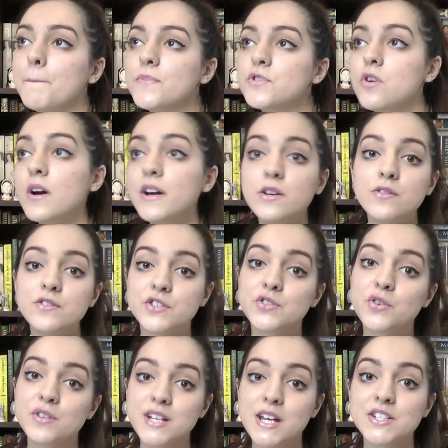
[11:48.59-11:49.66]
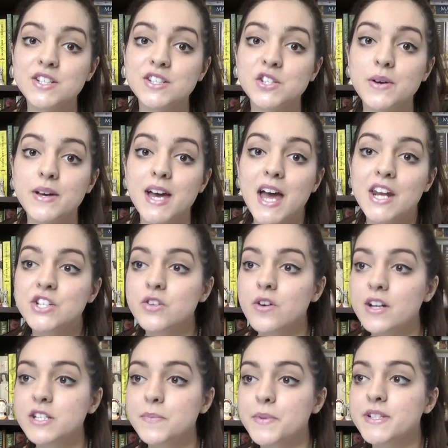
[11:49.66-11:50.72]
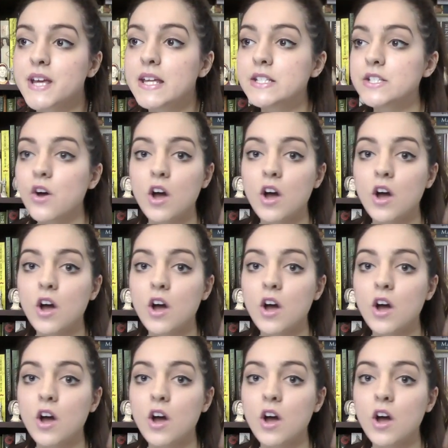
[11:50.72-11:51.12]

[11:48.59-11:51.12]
trying not to draw attention to it and trying to pretend